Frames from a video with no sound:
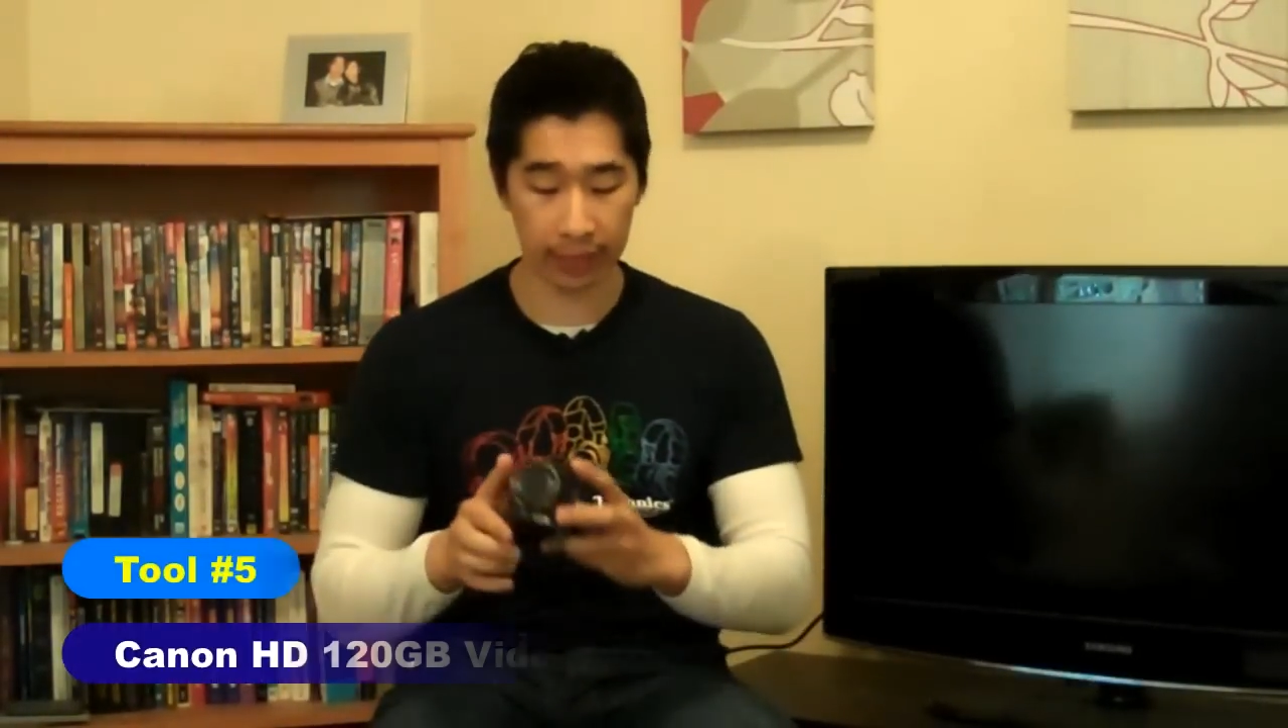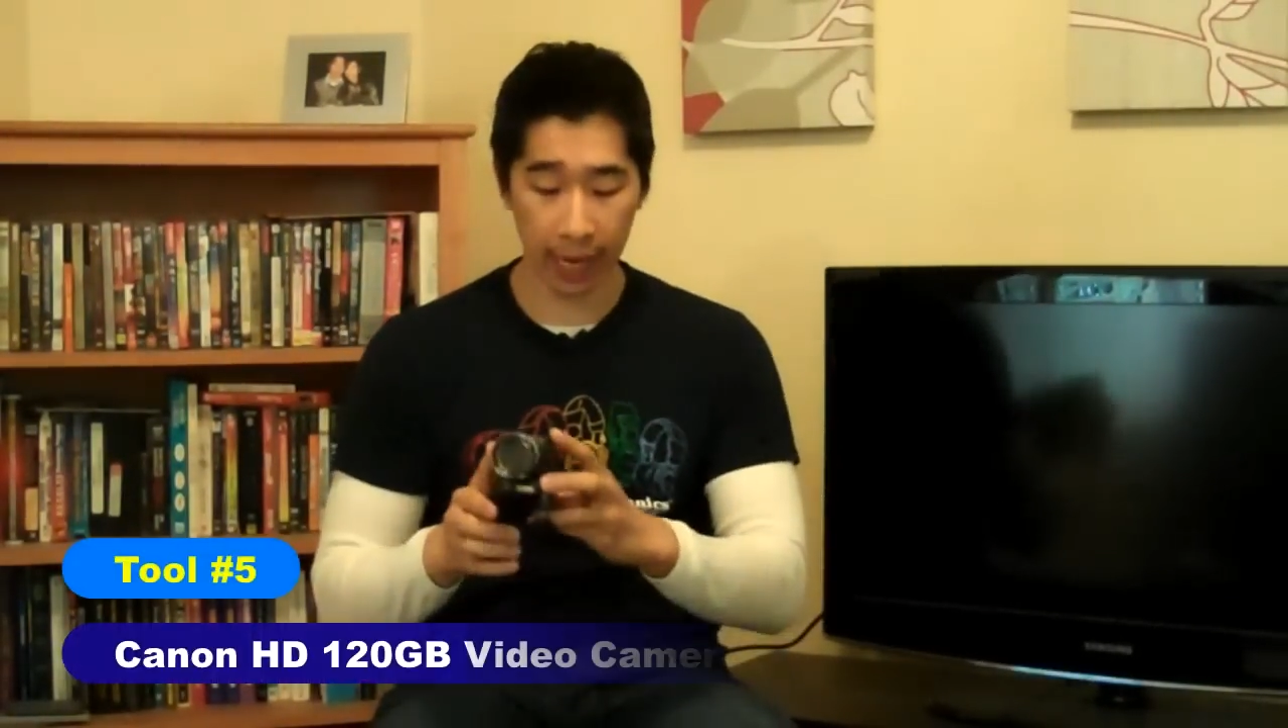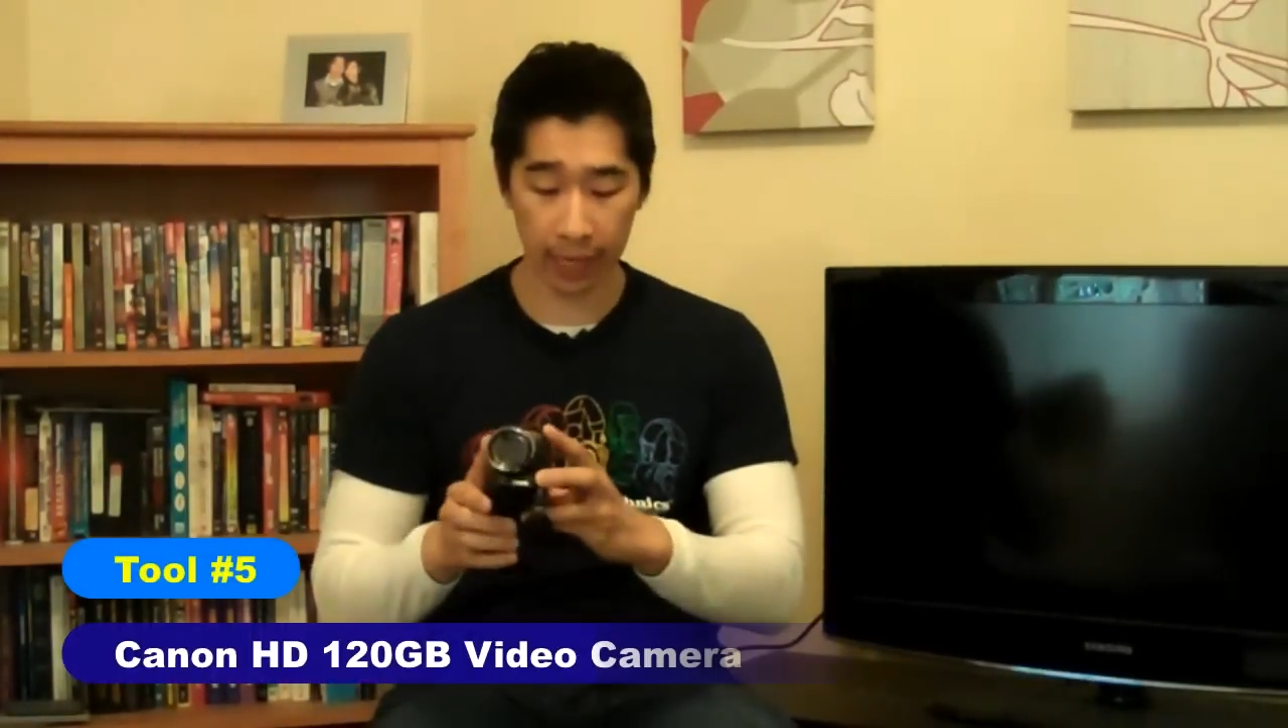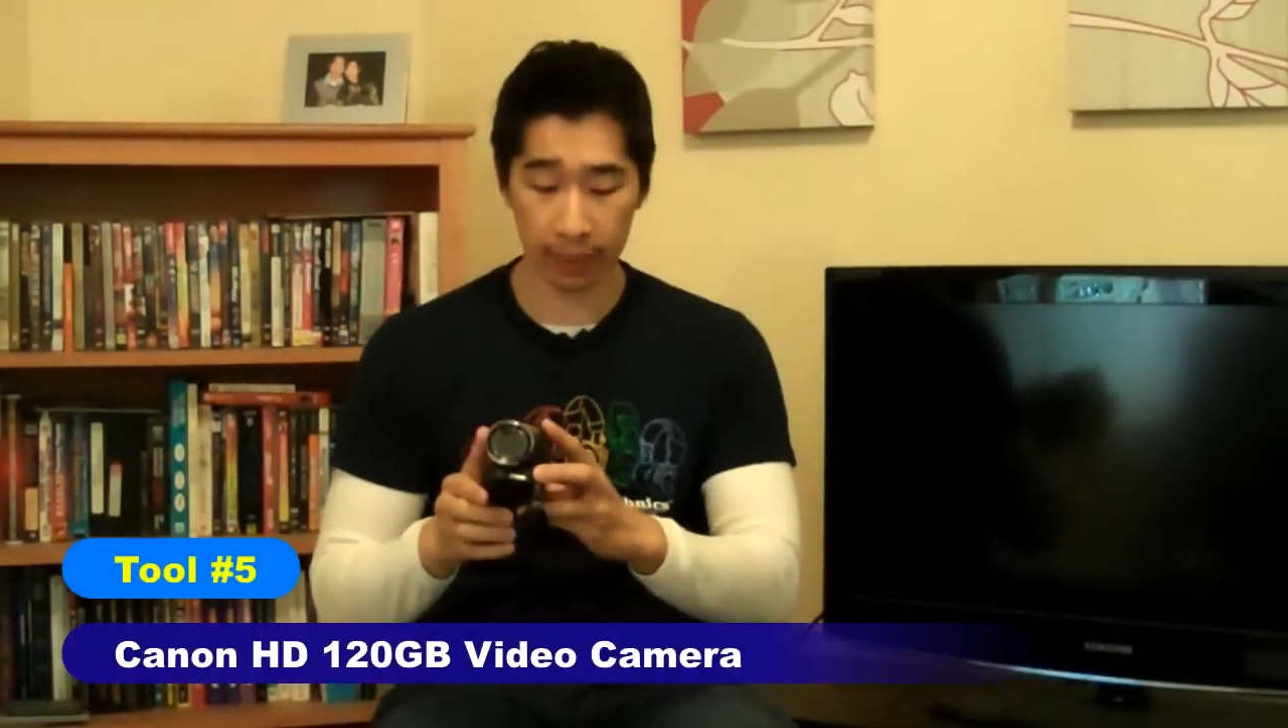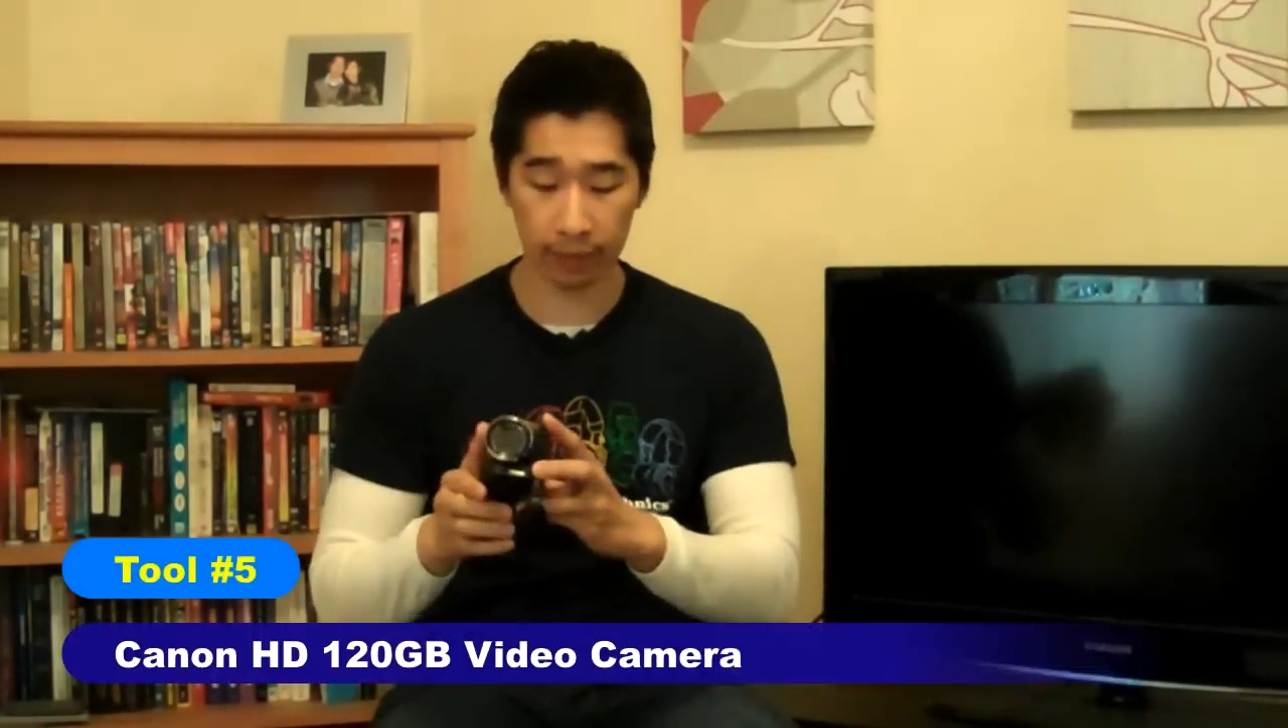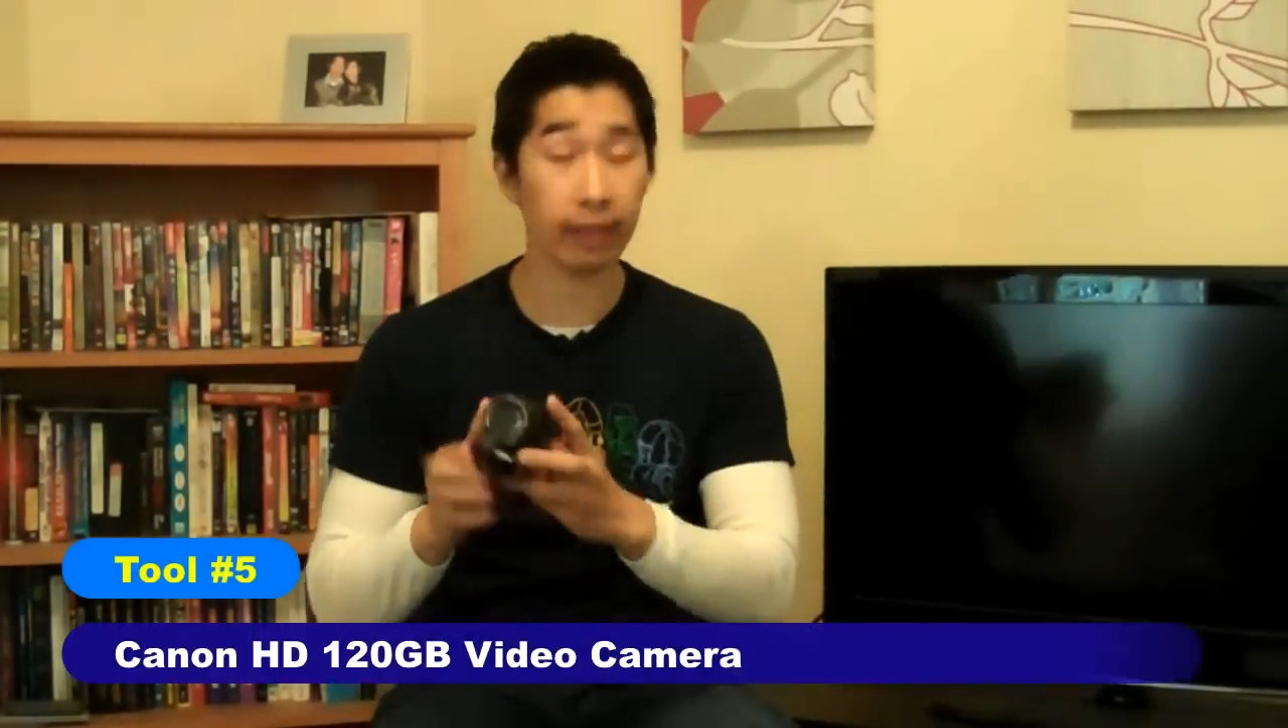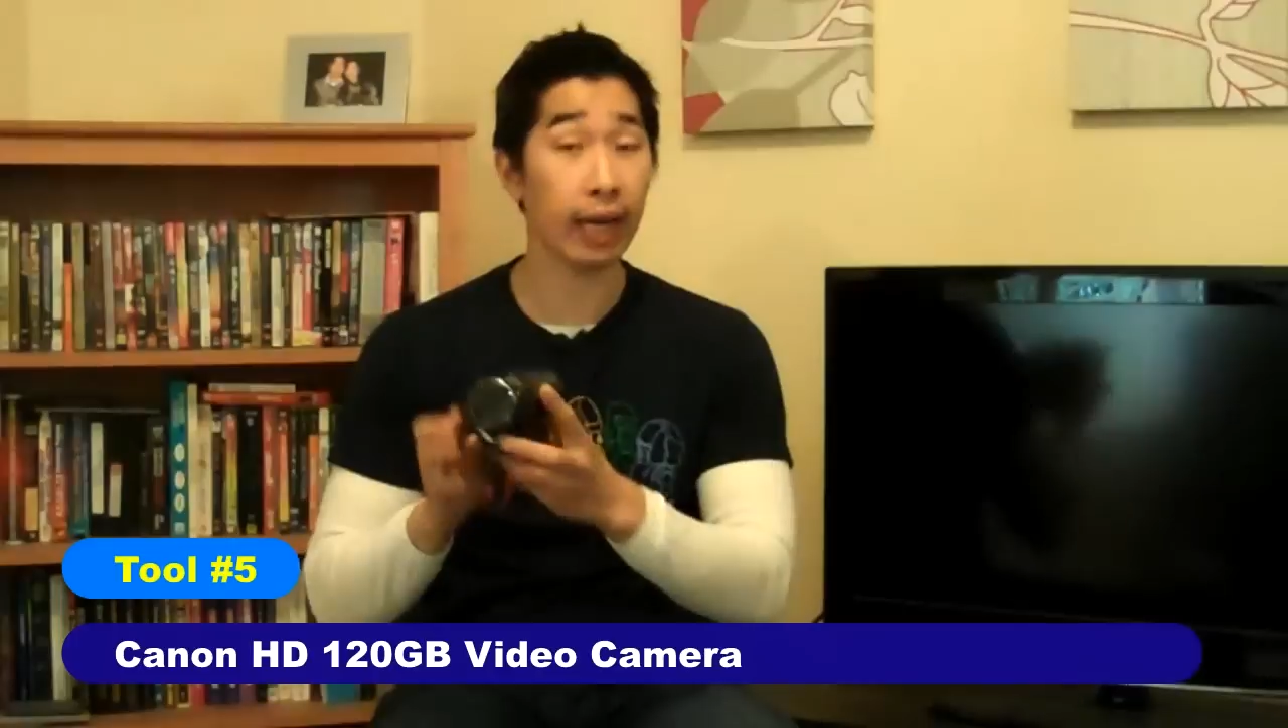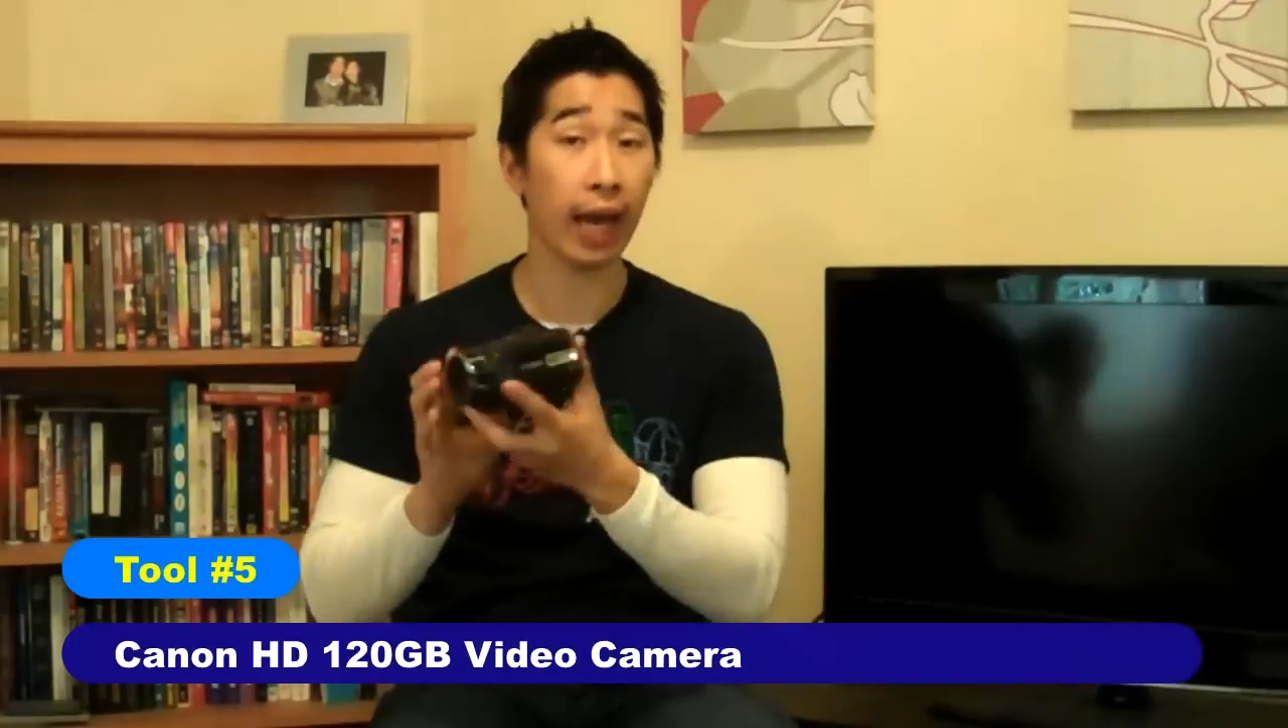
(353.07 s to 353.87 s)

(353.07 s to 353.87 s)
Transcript: Canon